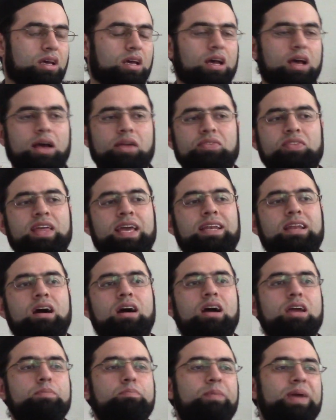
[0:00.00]
And then
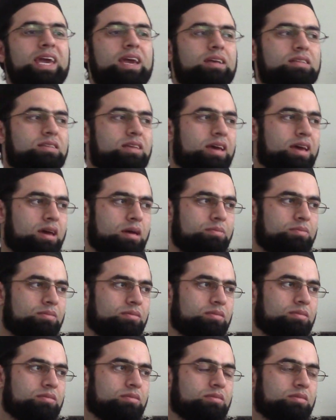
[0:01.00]
I bathed him.
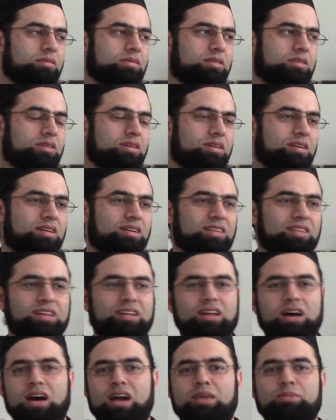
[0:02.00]
Then
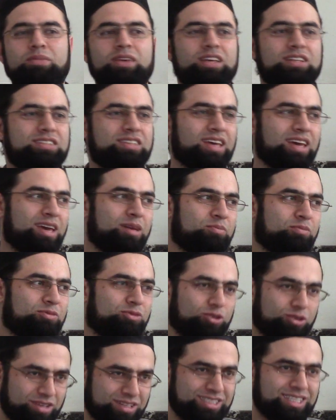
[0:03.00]
I beat him,
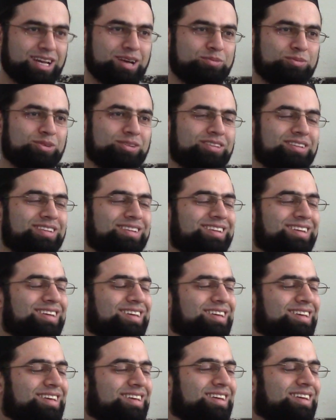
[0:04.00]
for example.
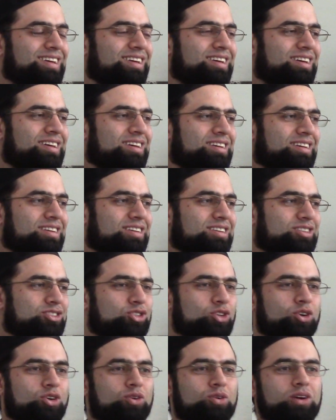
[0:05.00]

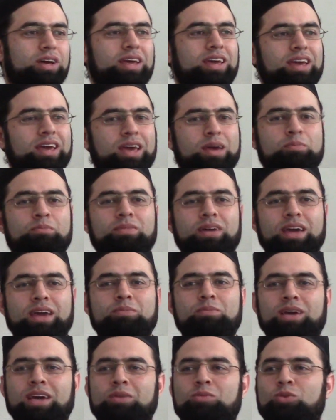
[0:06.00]
So him,
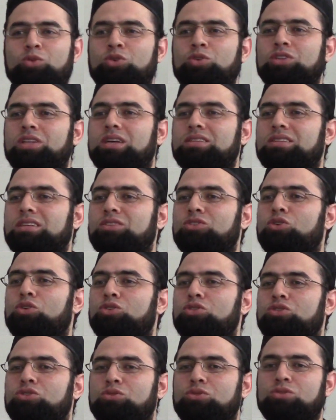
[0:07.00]
who does it
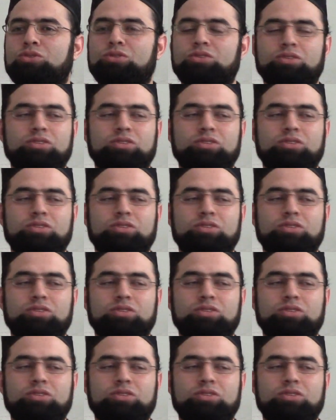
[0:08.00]
go to?